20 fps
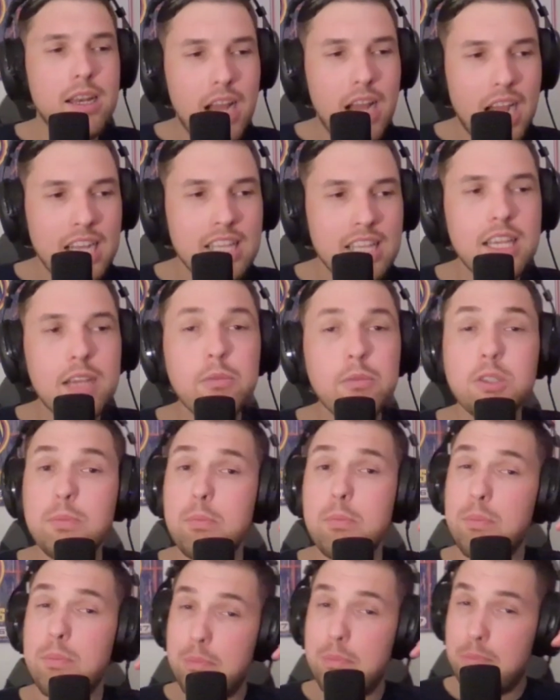And I think it was
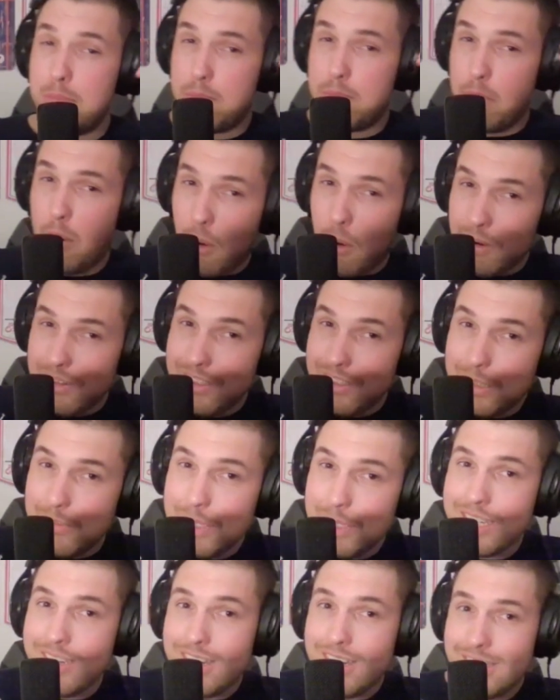partly
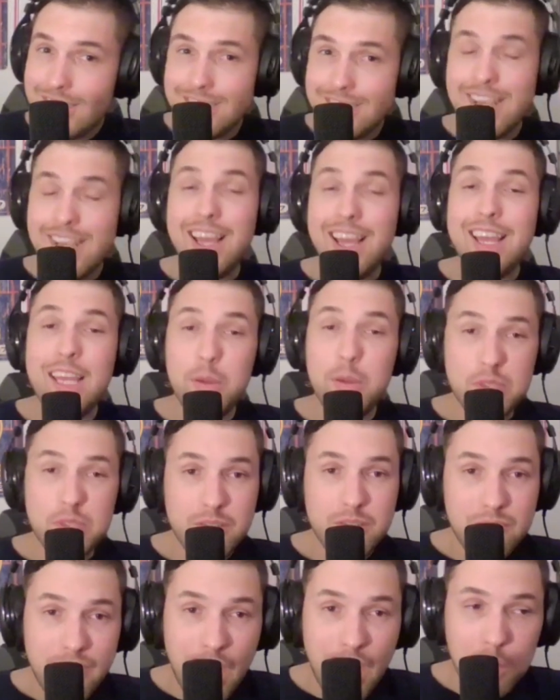because he was
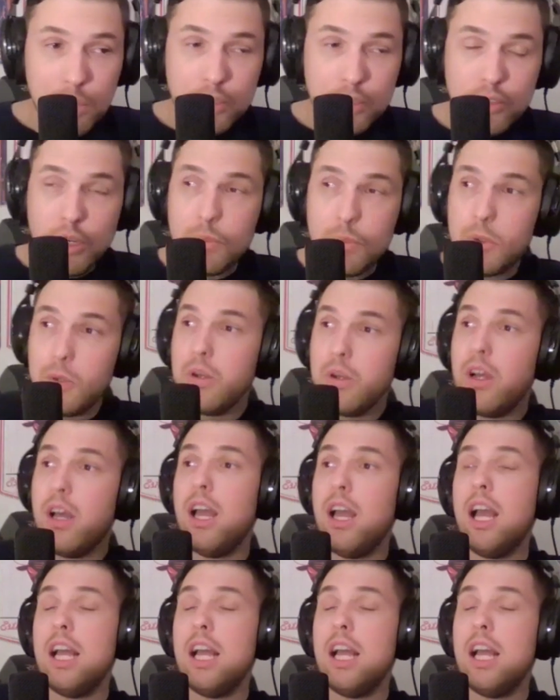in foul trouble.